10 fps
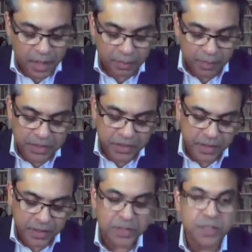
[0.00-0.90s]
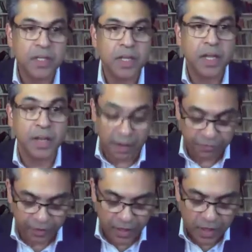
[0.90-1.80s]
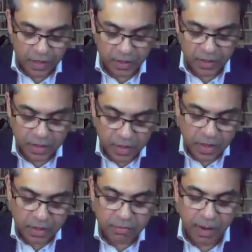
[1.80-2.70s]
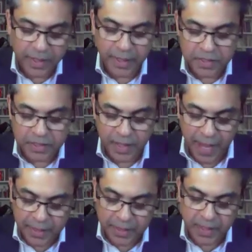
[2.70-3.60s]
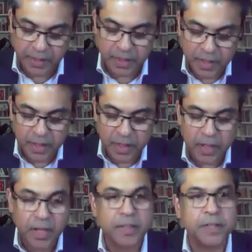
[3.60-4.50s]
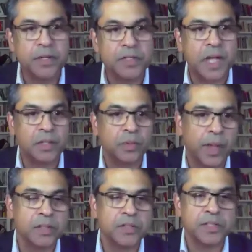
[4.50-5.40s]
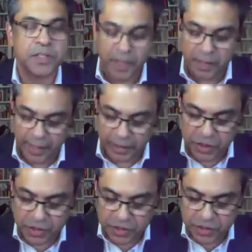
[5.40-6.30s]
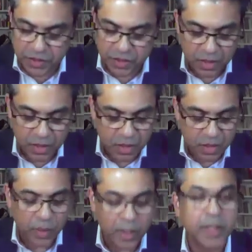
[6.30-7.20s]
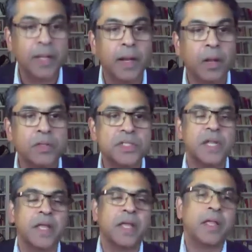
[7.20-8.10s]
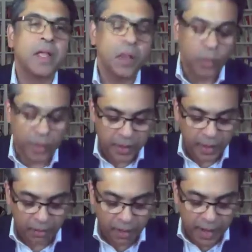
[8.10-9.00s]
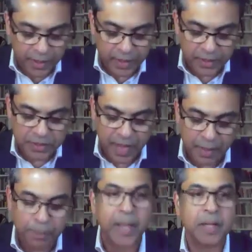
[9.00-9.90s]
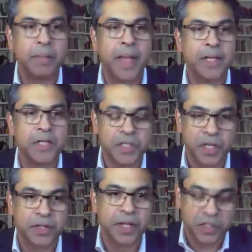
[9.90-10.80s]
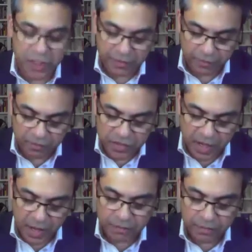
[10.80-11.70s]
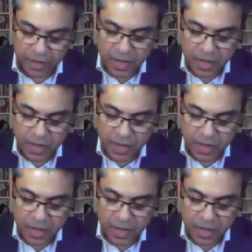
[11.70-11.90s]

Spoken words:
in business in Africa, running as a candidate in the New South Wales state elections, working closely with Nick Greiner as campaign manager, then chief of staff,